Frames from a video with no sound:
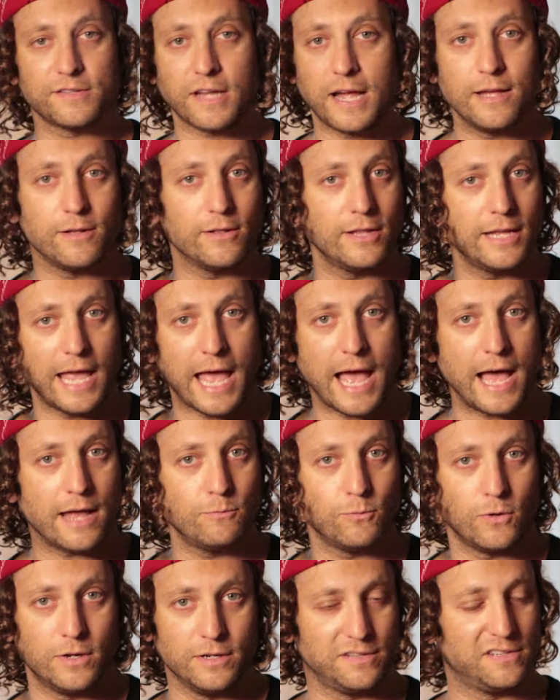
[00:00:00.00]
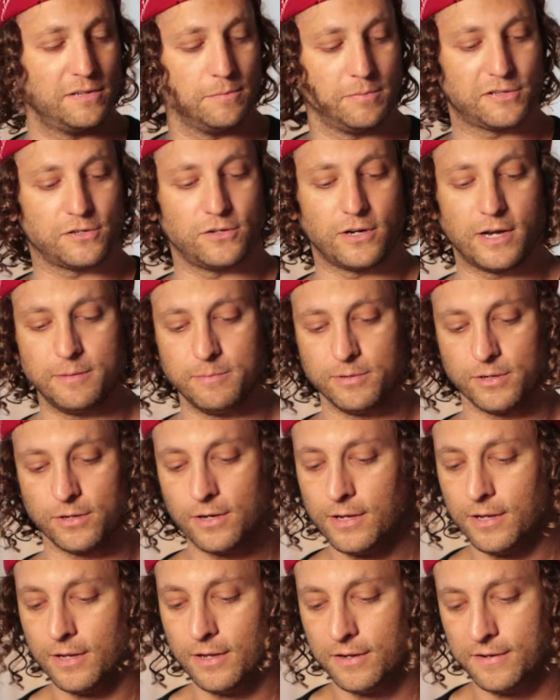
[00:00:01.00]
I only had one subscriber,
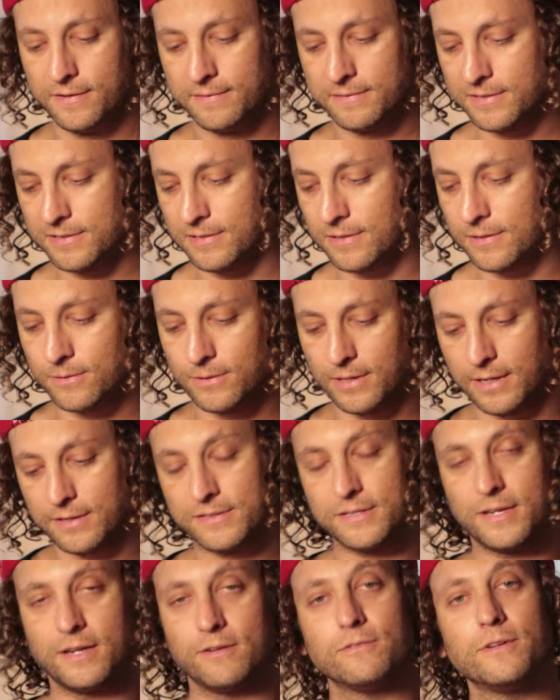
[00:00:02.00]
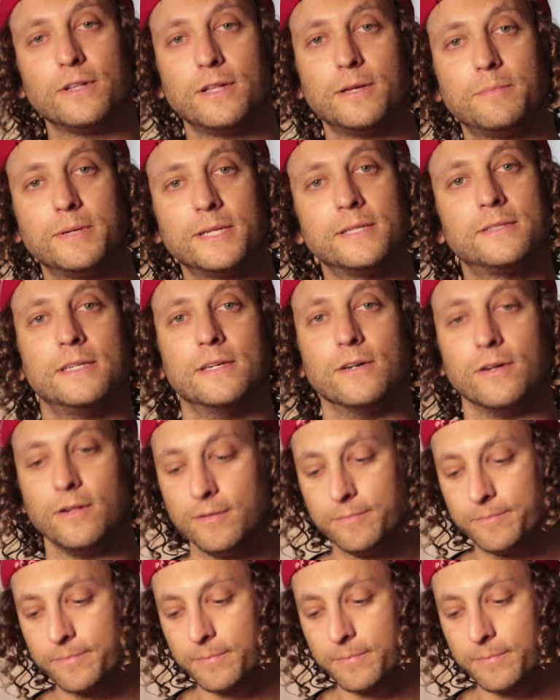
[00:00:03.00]
so that's not really a big deal.